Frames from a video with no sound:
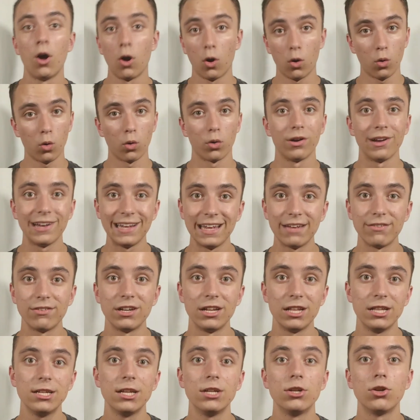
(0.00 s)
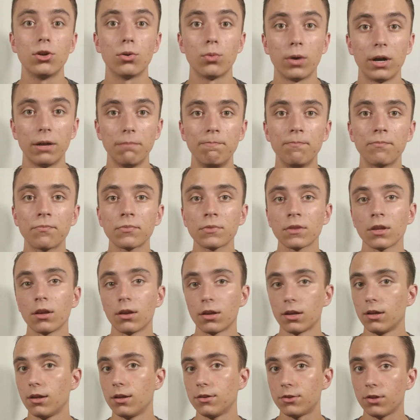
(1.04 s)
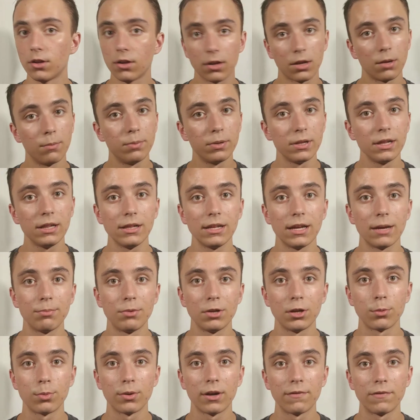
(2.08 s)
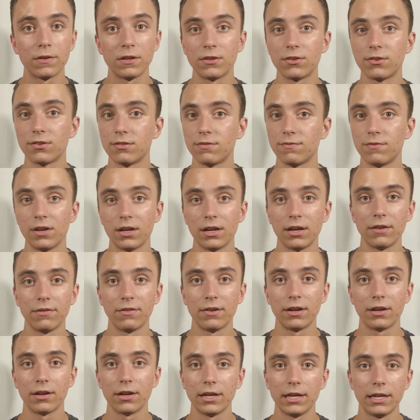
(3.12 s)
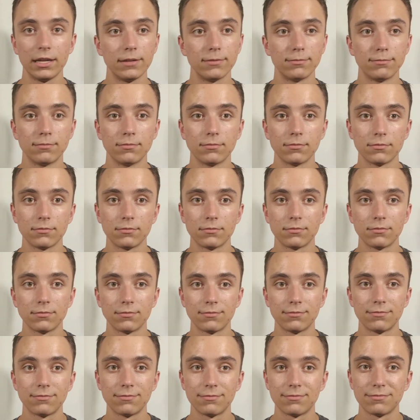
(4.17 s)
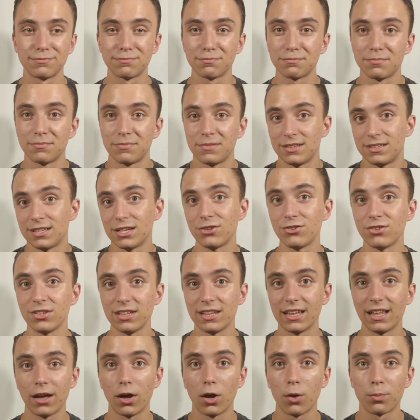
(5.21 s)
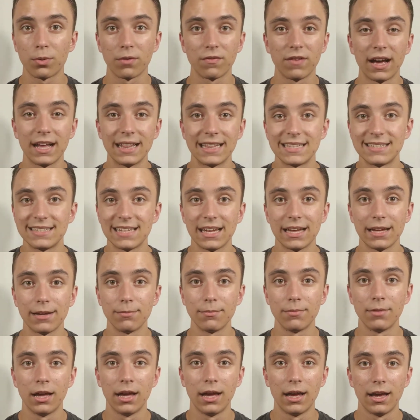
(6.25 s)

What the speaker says: or even the digital one. Completely up to your preference. Very, very, essentially they all provide the same